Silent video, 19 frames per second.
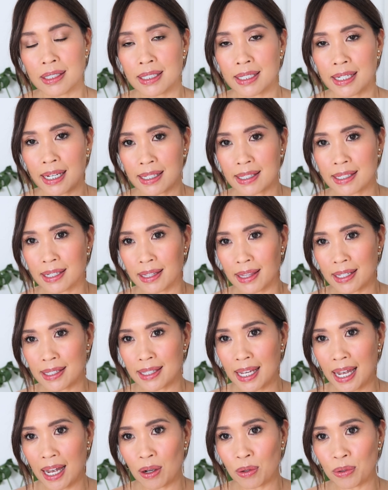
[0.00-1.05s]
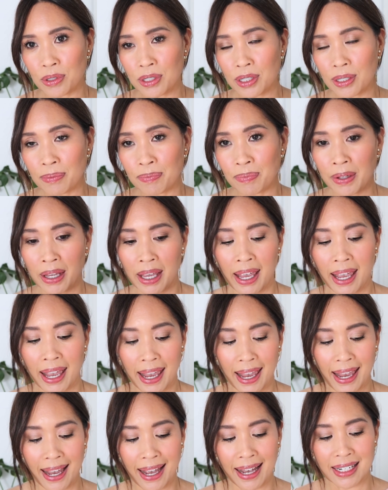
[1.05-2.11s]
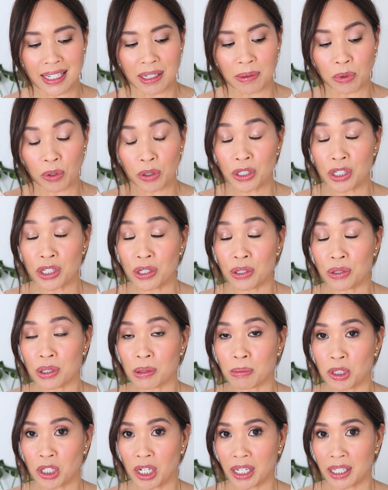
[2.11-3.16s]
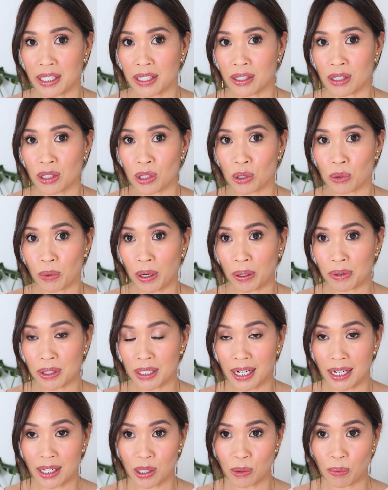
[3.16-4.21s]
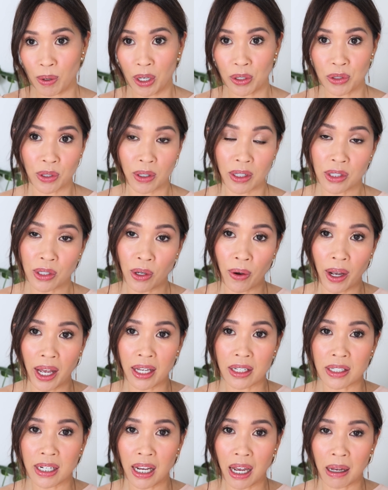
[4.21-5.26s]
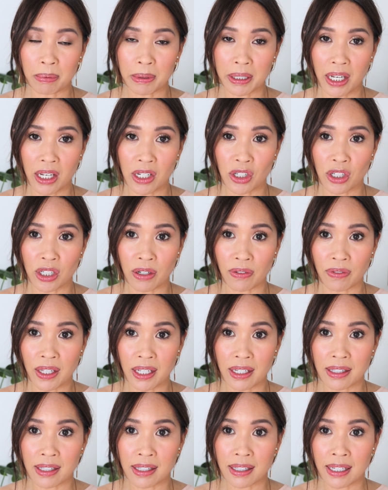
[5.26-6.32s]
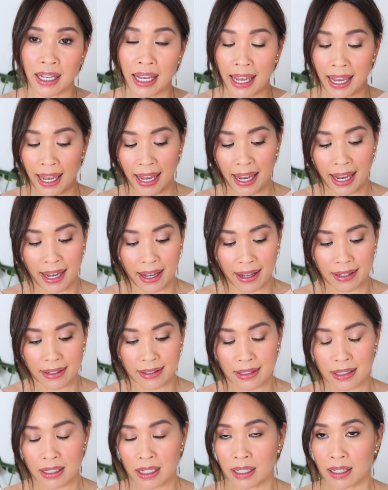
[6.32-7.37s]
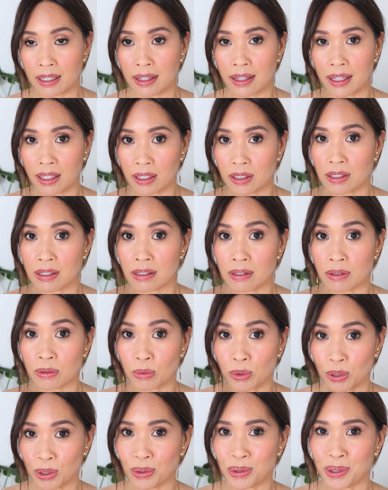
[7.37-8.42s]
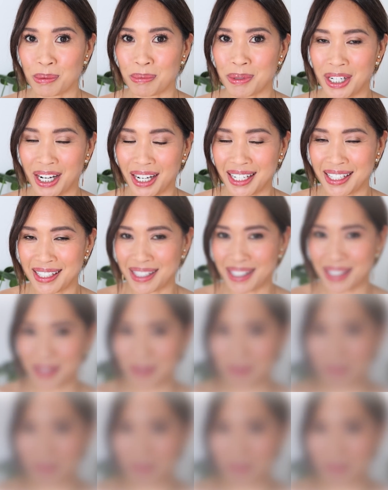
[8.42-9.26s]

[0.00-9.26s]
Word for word: test this out, and I'm going to do some check-ins throughout the day as well. So let's go ahead to application of this and then we'll do some check-ins.